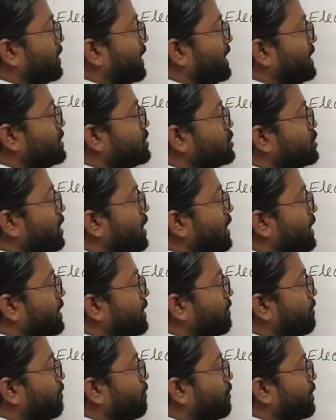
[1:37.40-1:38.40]

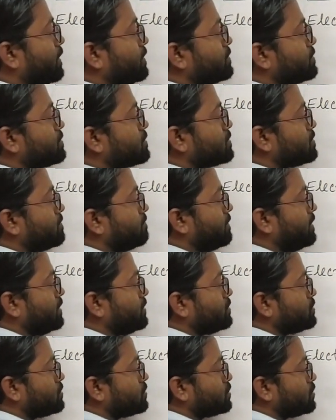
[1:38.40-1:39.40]
potential difference
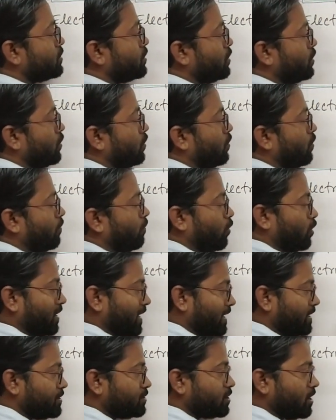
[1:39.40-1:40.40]
means
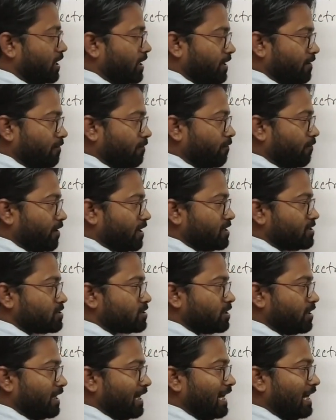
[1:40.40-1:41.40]
potential
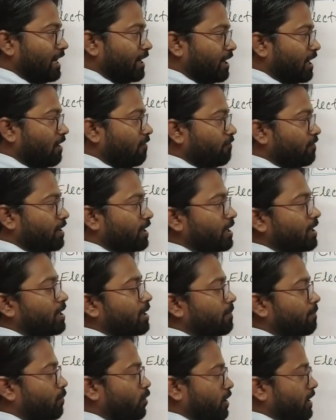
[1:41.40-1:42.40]
difference delta
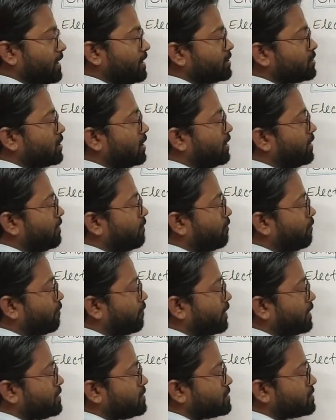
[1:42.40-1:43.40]
V, potential
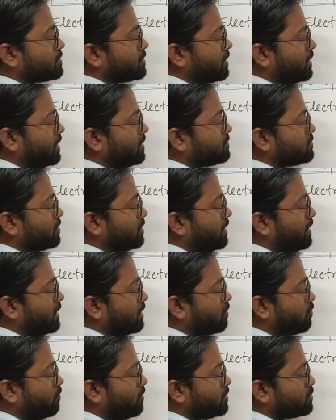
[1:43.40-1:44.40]
difference is
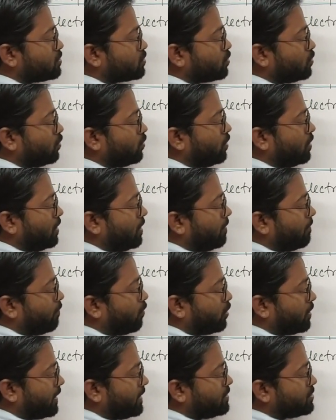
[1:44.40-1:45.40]
equals to
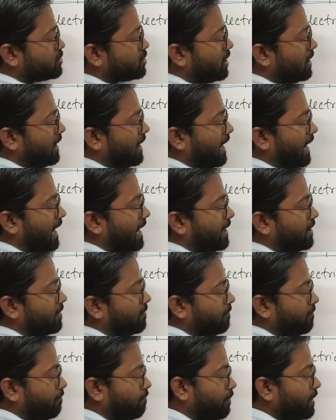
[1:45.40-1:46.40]
potential
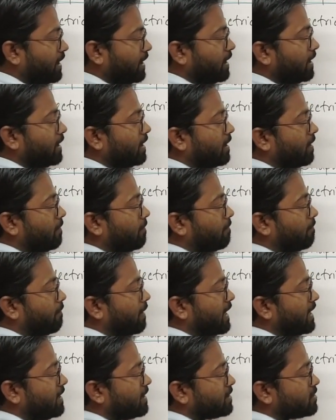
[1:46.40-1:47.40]
at B
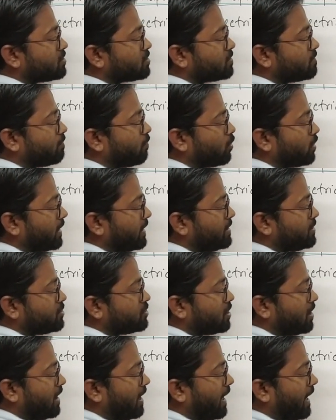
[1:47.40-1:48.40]
minus
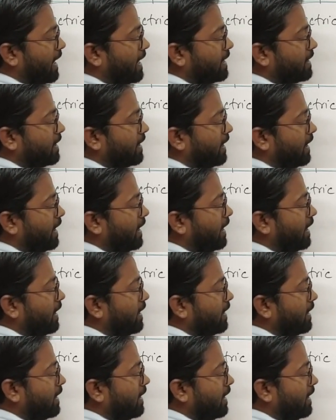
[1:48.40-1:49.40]
potential at
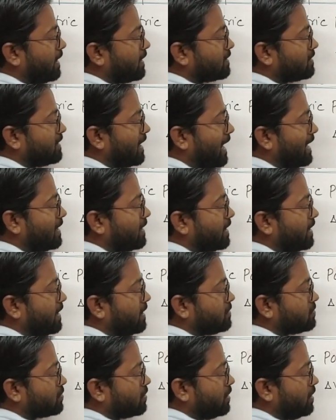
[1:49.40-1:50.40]
A. That
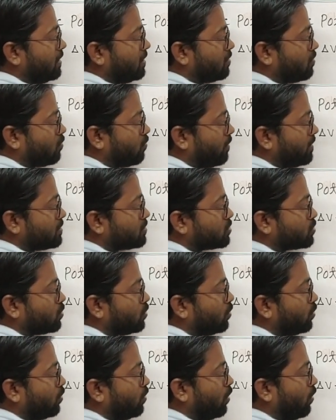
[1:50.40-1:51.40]
is equals
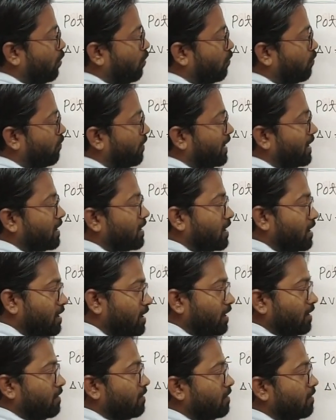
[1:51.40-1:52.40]
to work
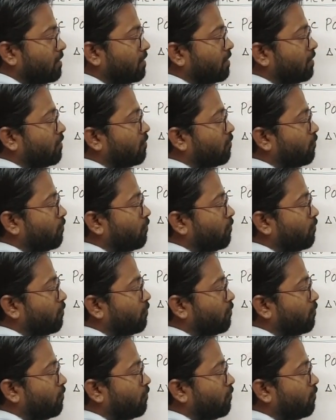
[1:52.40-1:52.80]
done